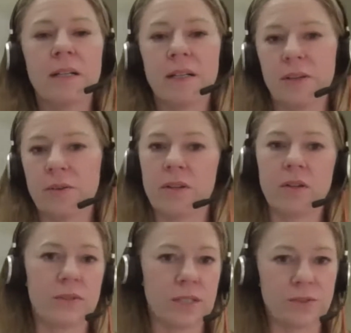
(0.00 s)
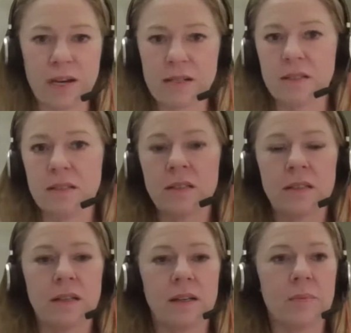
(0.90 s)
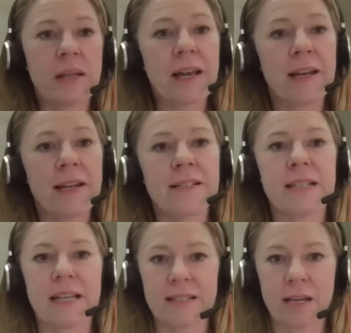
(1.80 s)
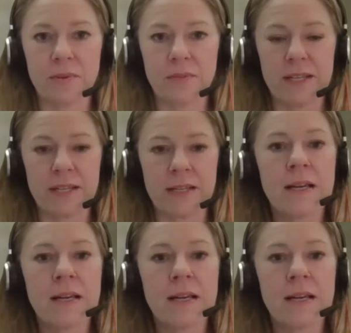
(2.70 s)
the closest friend on the planet, that type of thing.